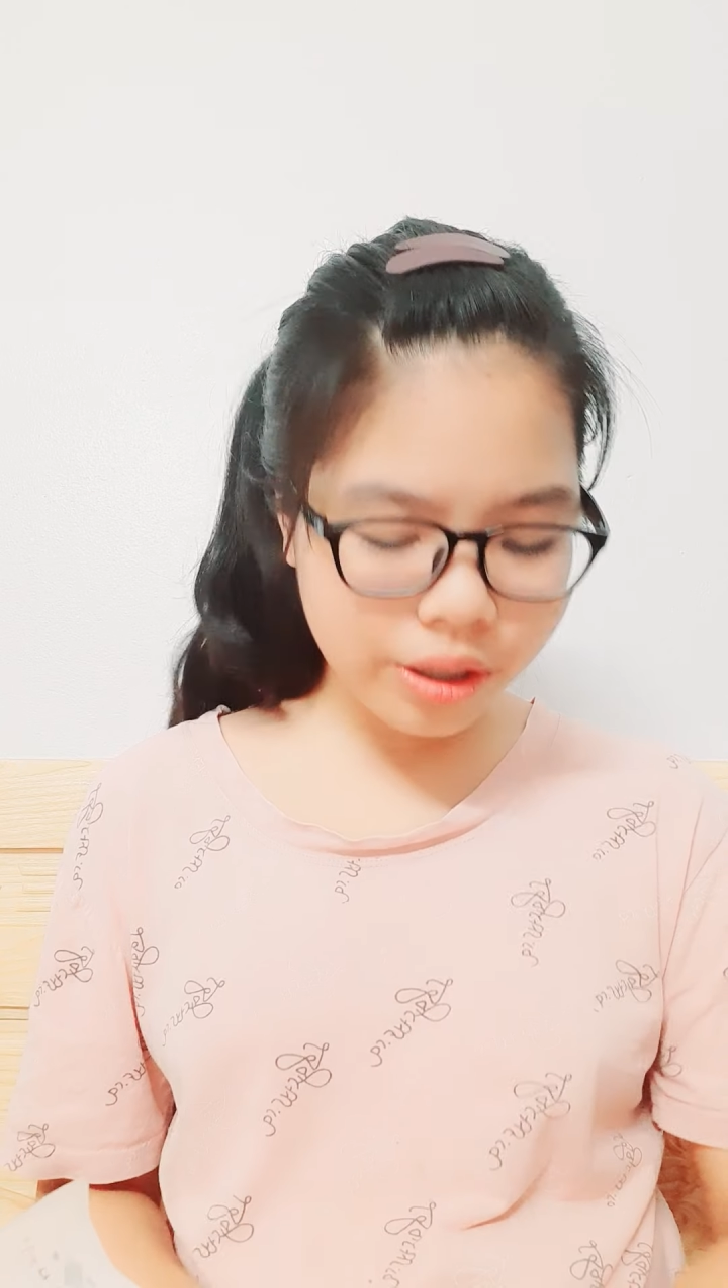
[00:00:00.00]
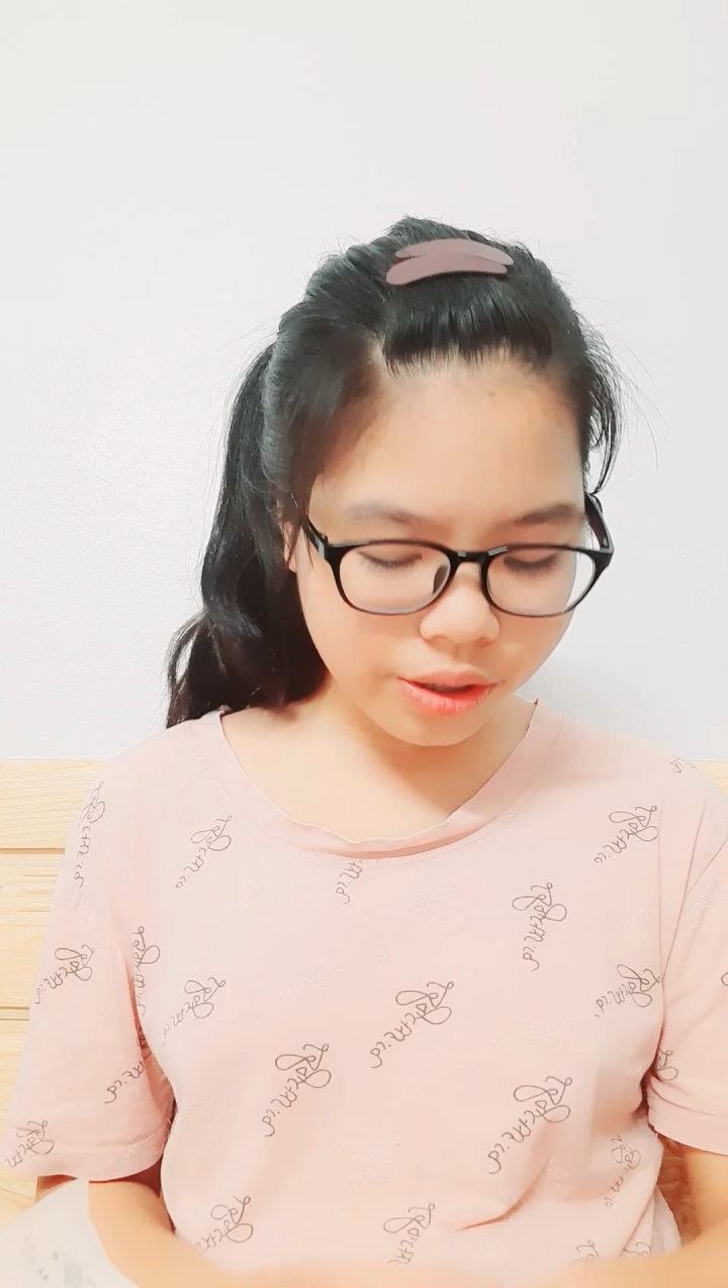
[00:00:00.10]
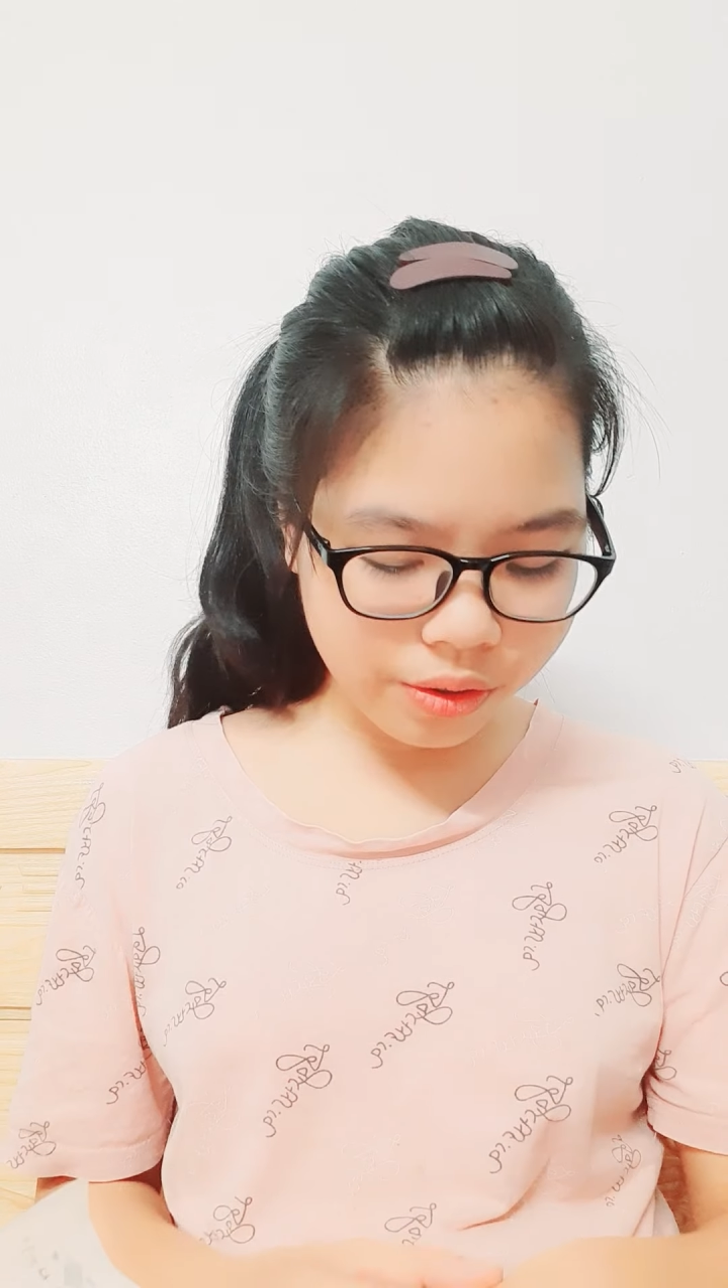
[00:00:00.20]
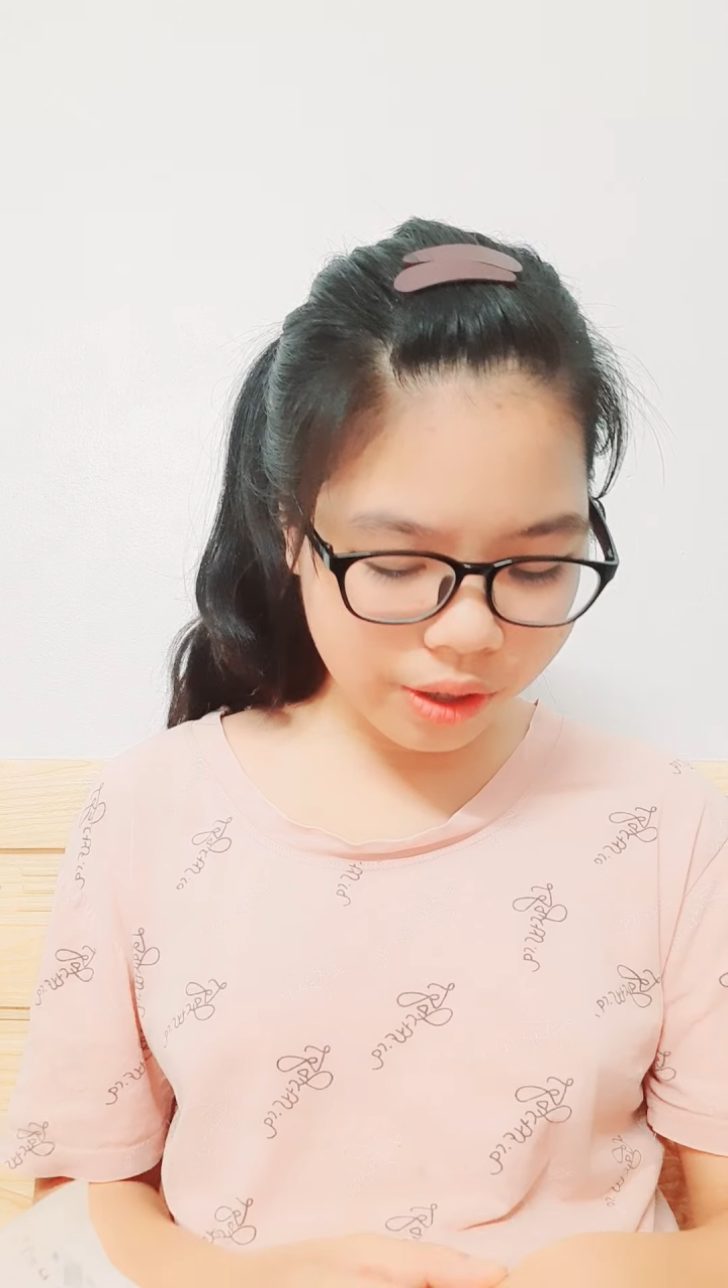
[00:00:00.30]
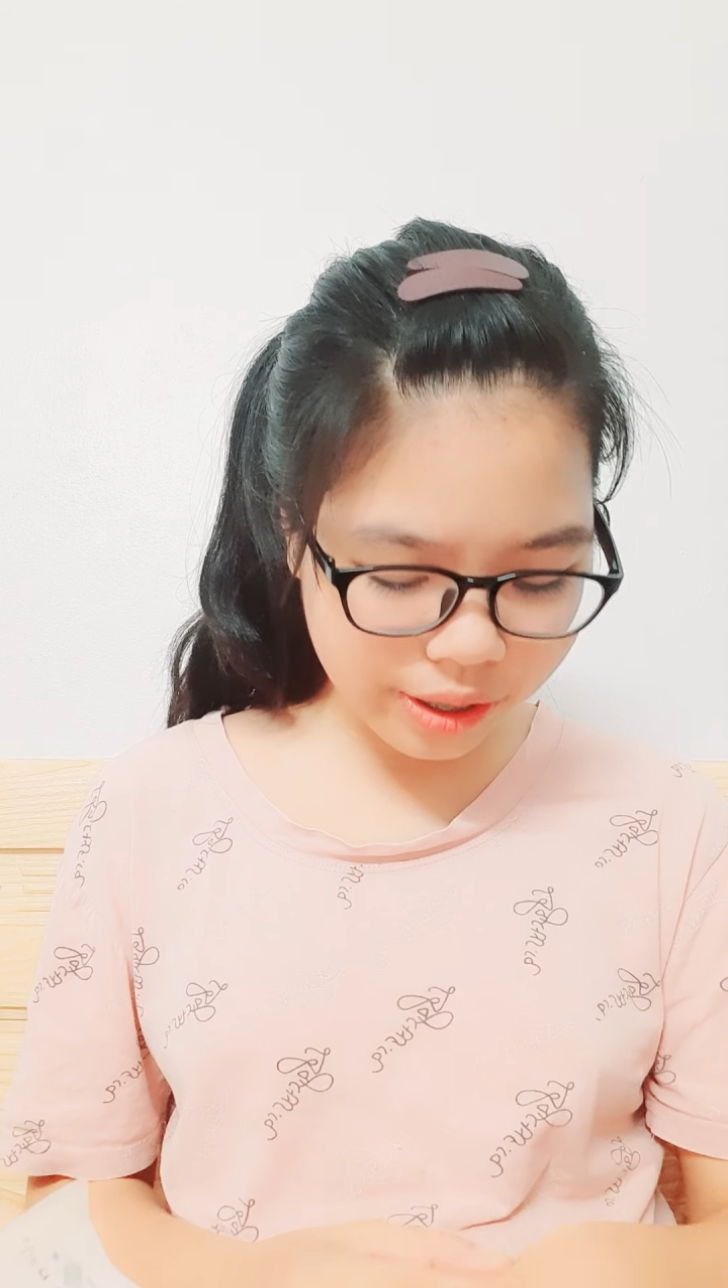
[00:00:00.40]

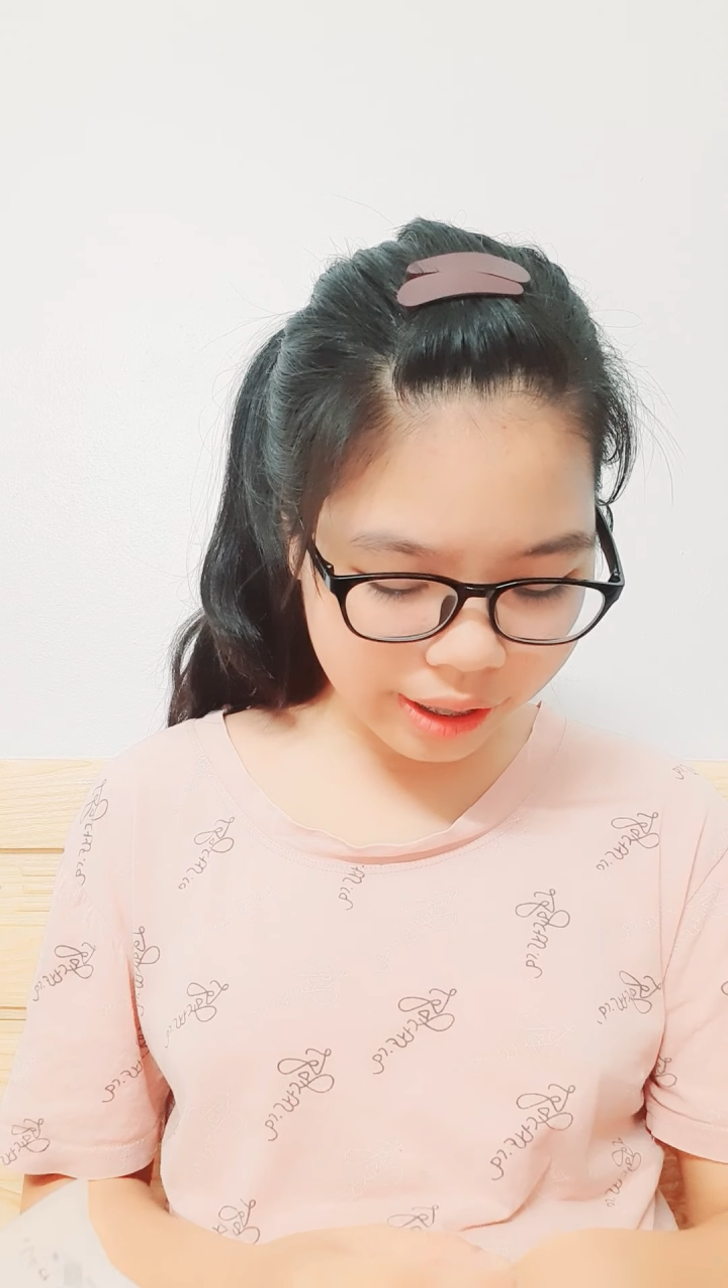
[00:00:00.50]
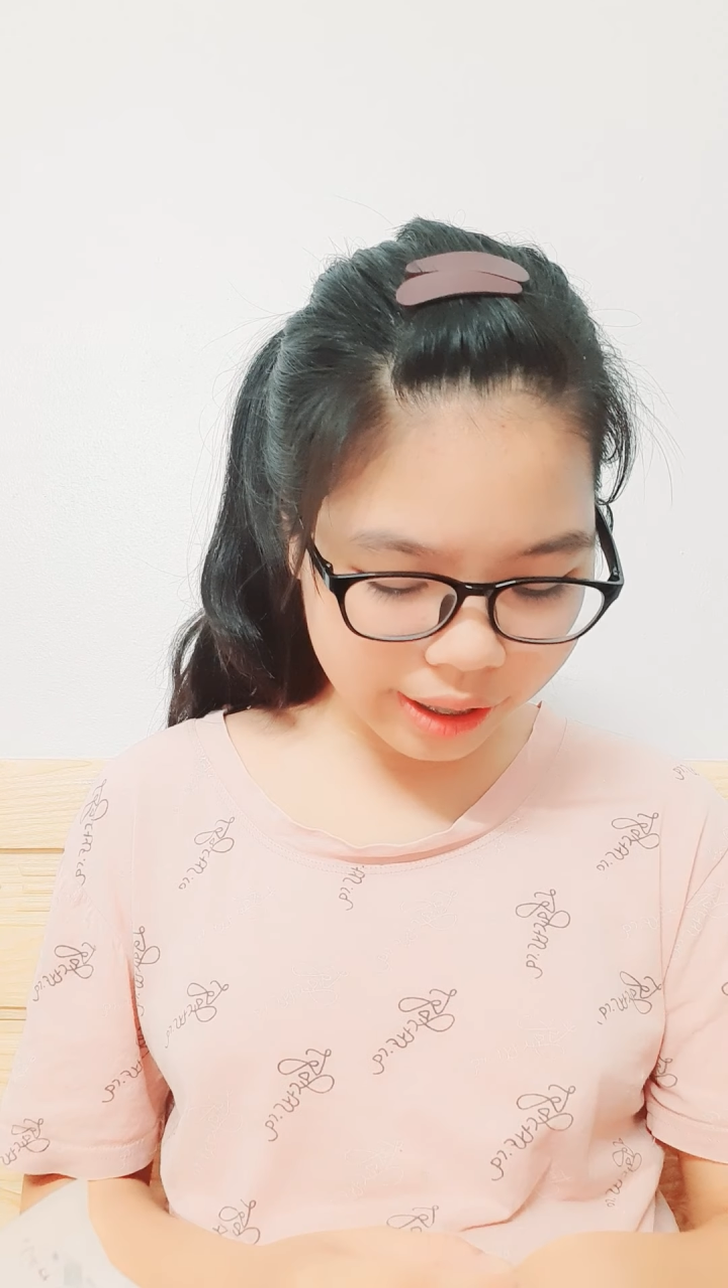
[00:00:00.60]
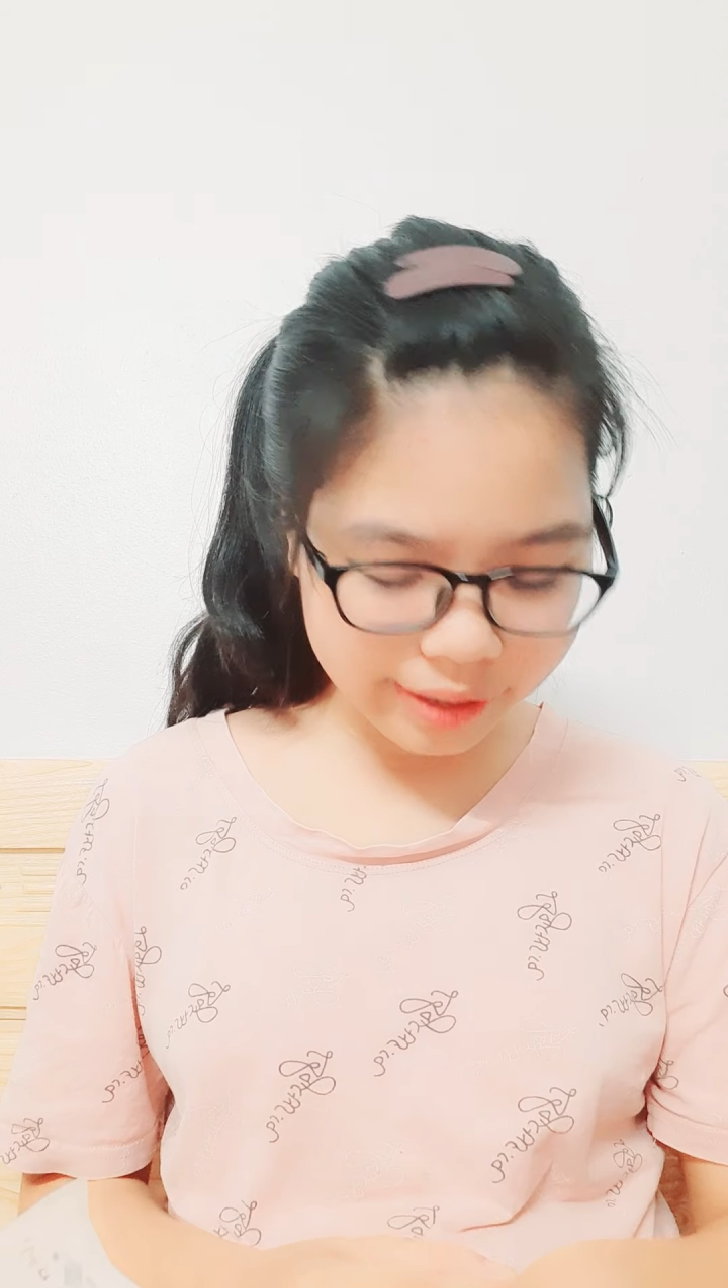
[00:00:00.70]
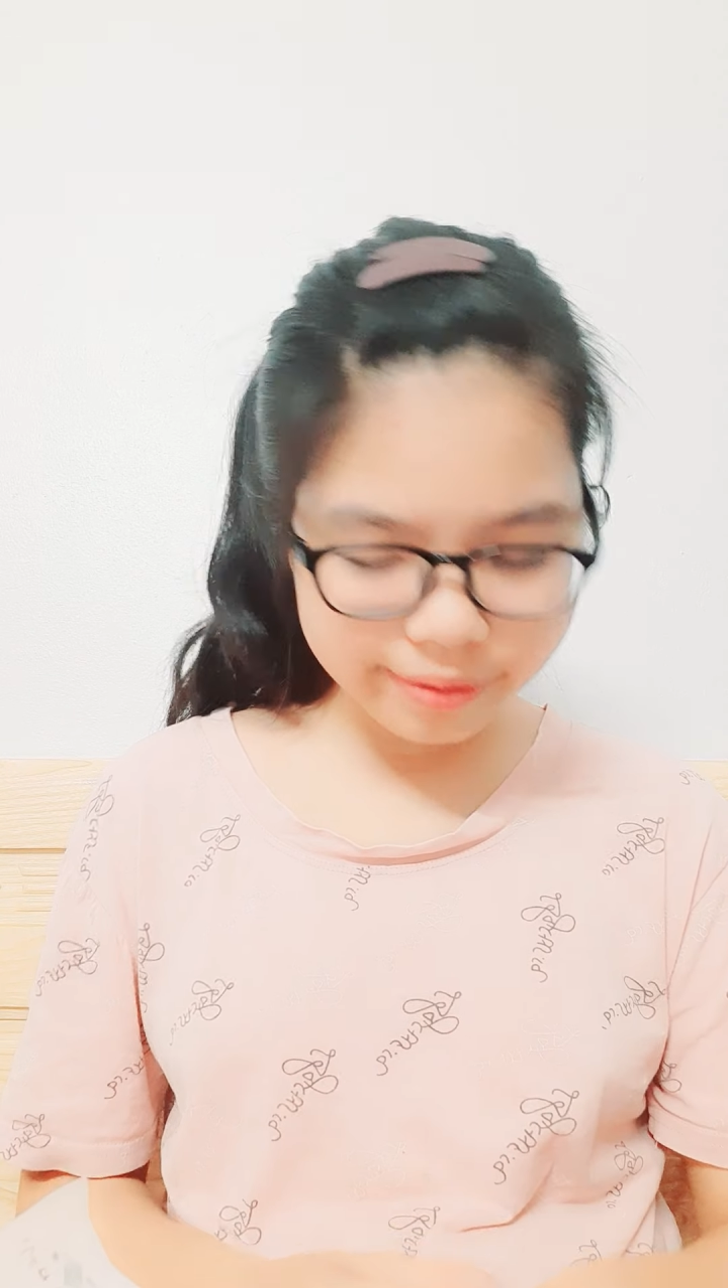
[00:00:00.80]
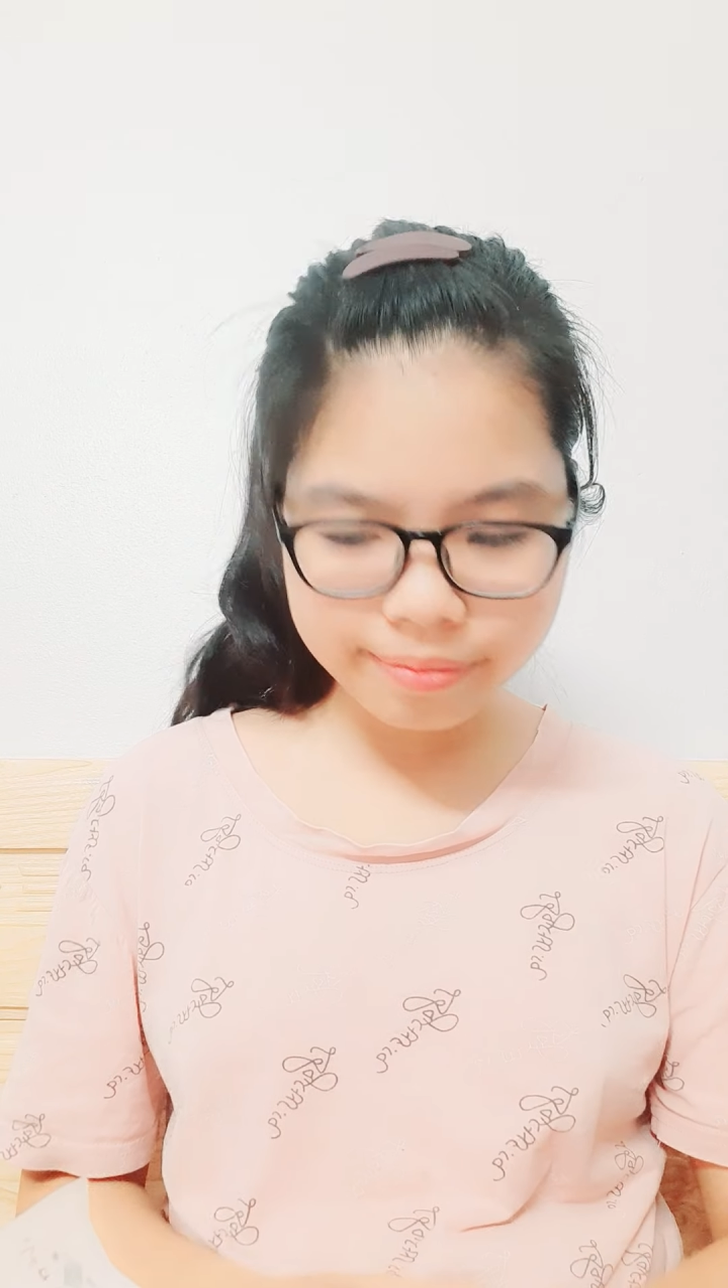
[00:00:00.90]

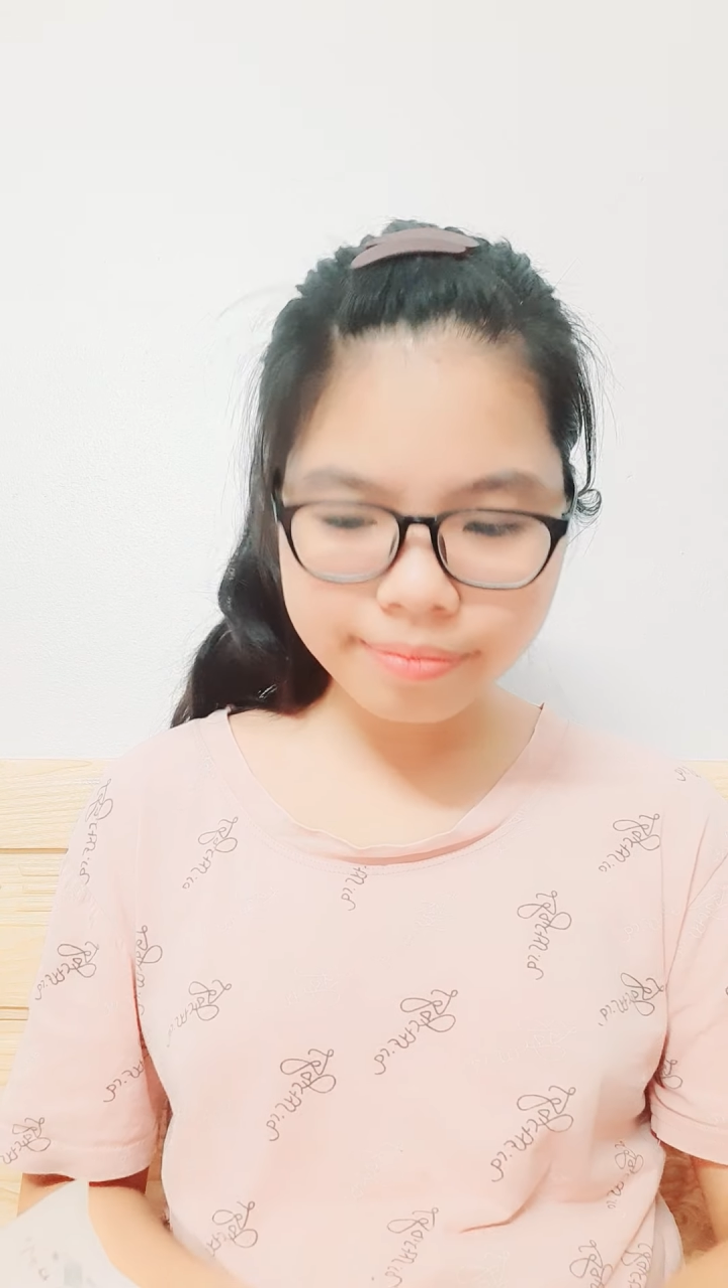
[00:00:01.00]
interesting,